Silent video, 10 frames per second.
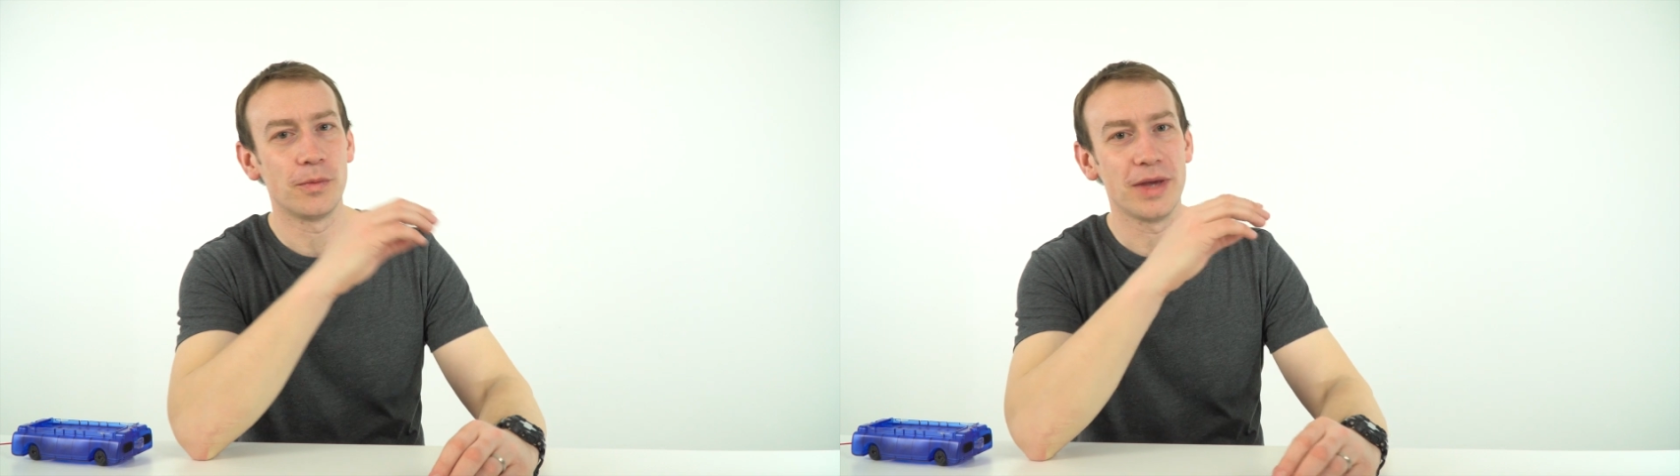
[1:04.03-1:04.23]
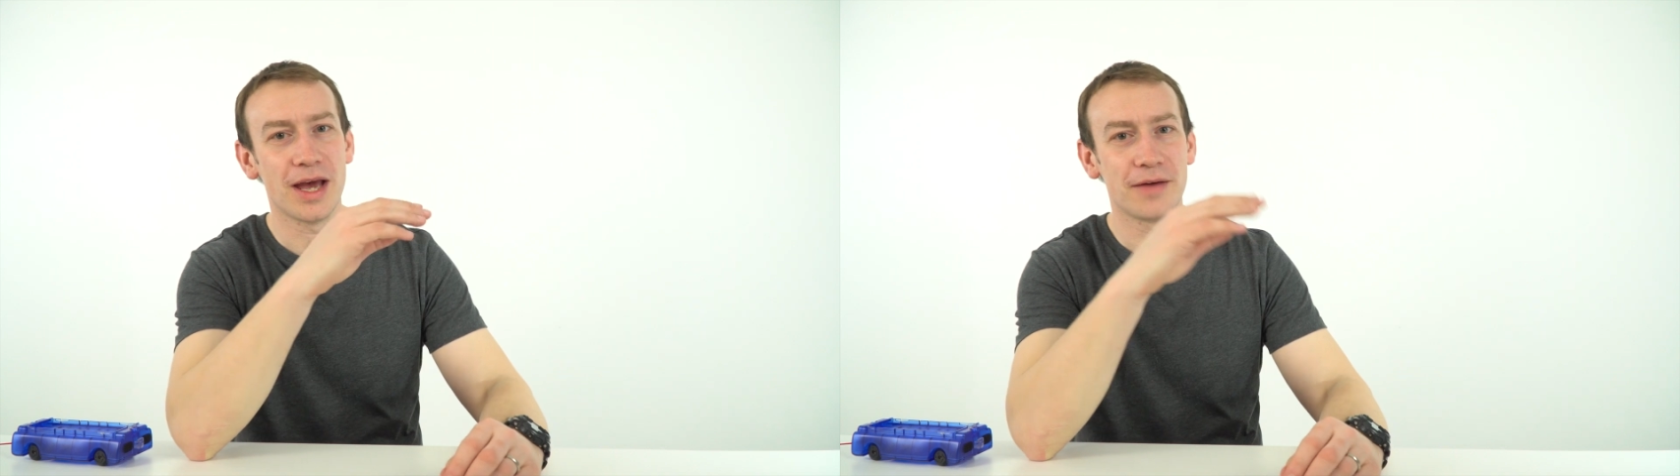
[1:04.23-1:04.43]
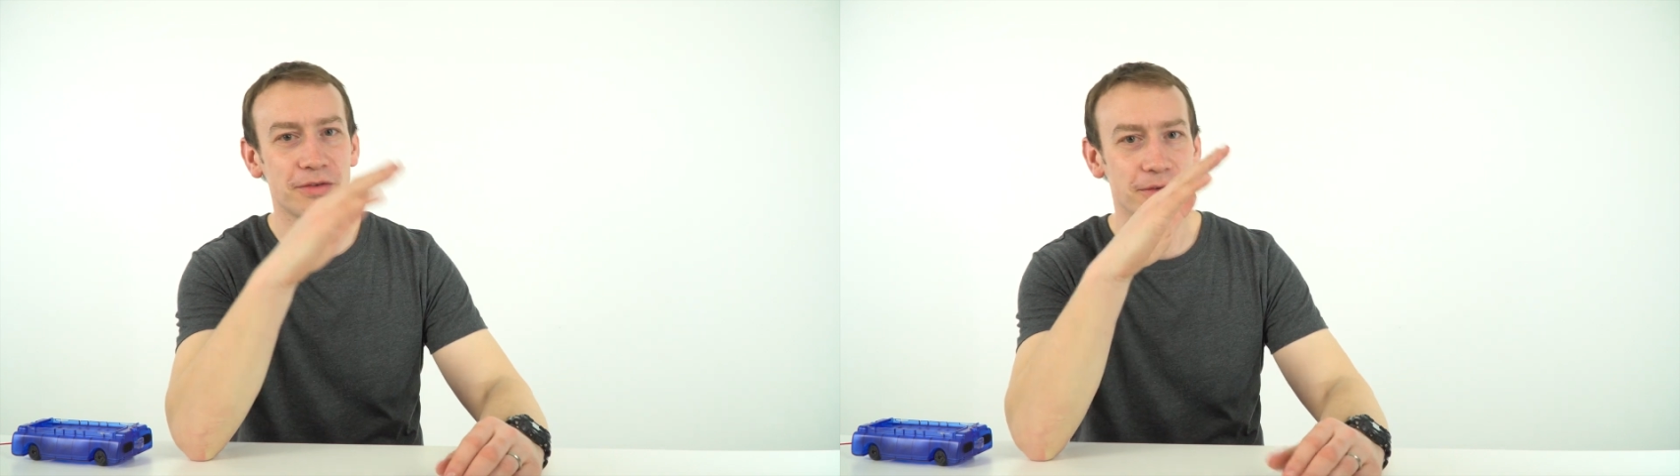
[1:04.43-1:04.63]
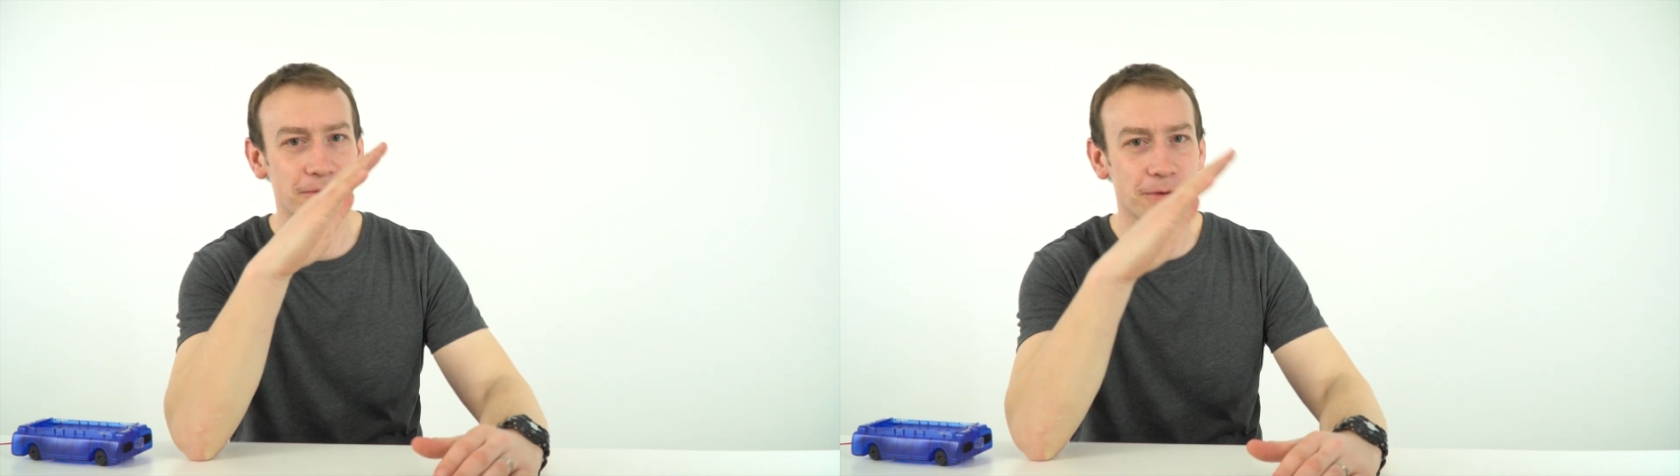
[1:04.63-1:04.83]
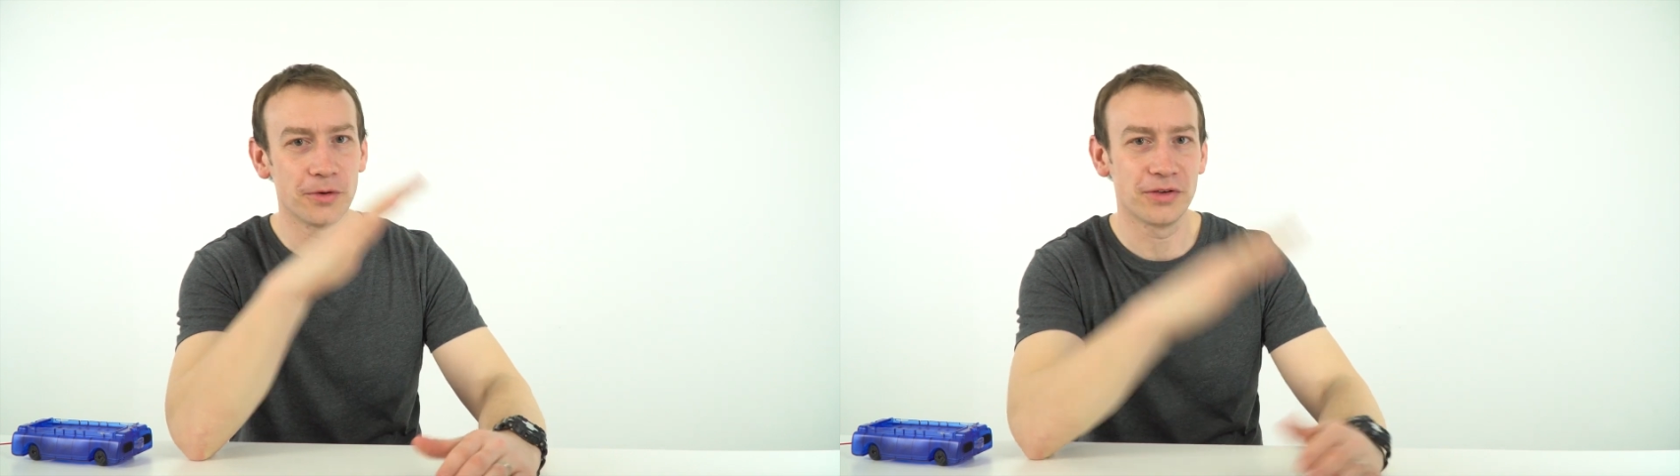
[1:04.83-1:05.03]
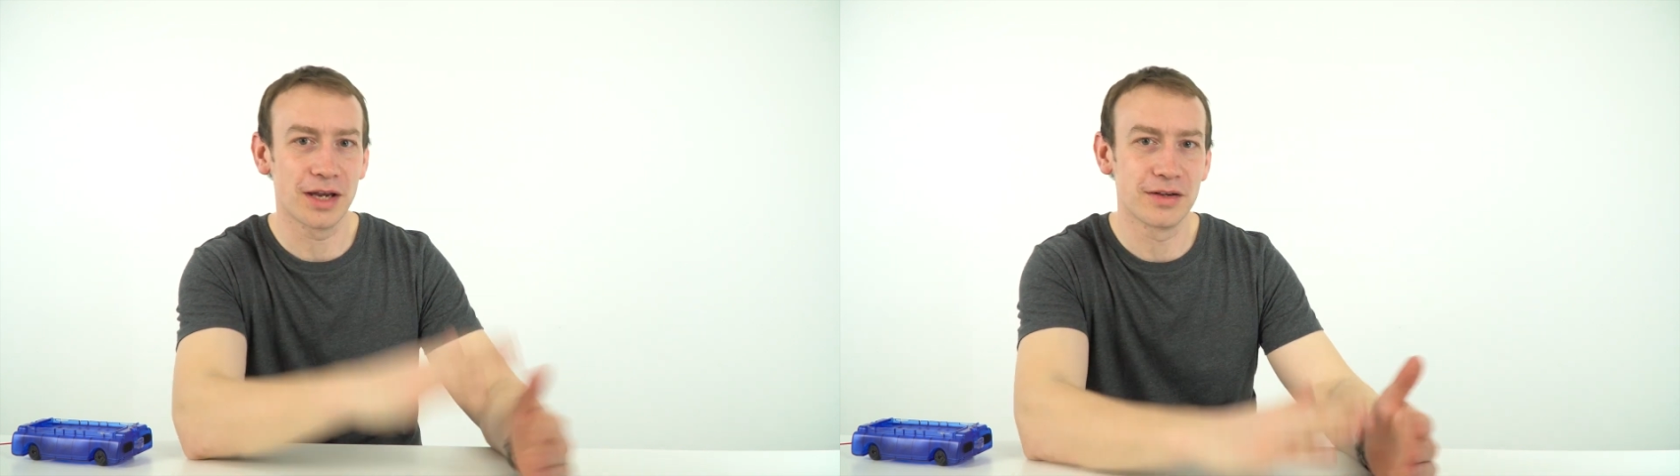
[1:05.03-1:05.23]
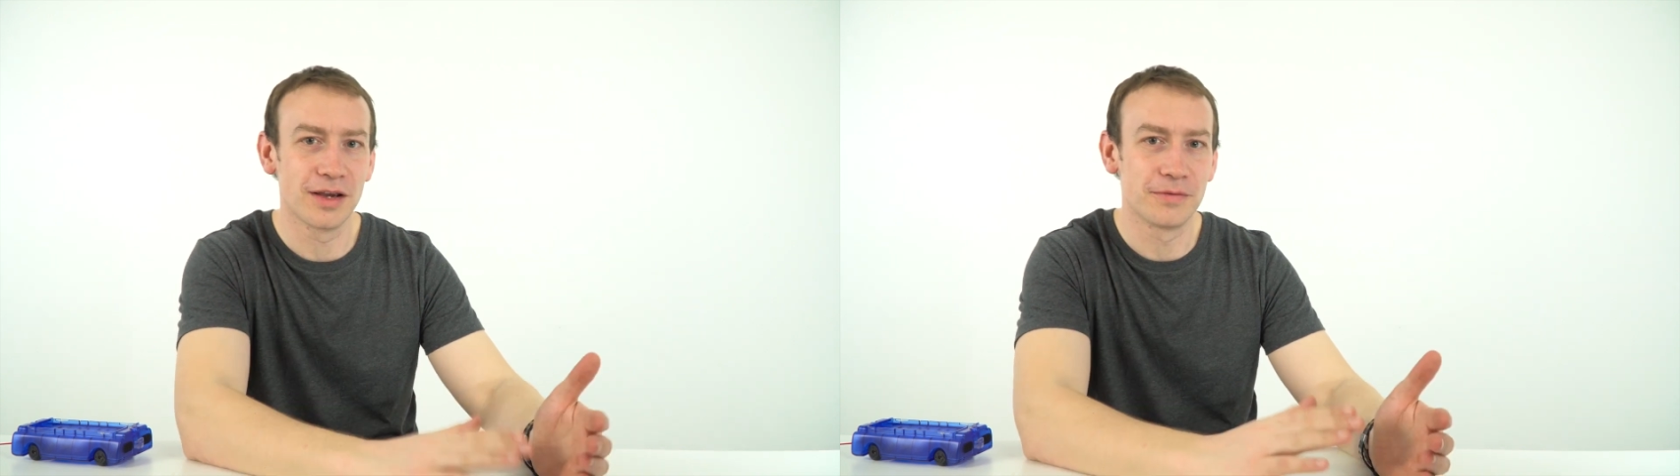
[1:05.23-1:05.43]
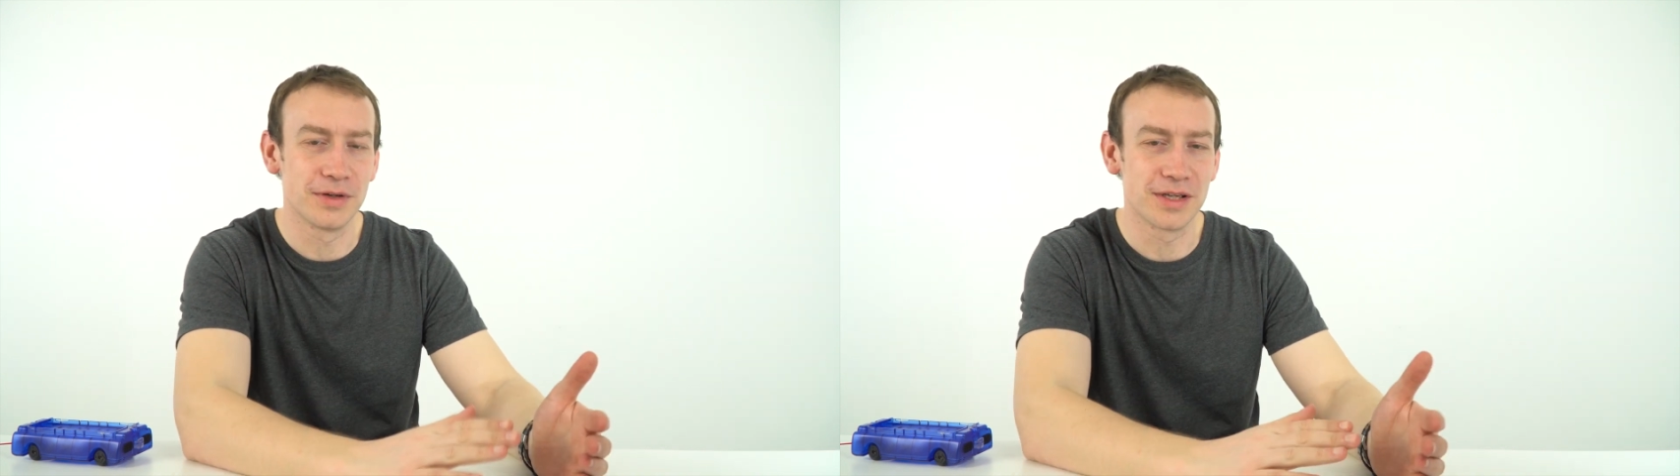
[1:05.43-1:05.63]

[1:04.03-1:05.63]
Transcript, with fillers: what we have is a force acting over a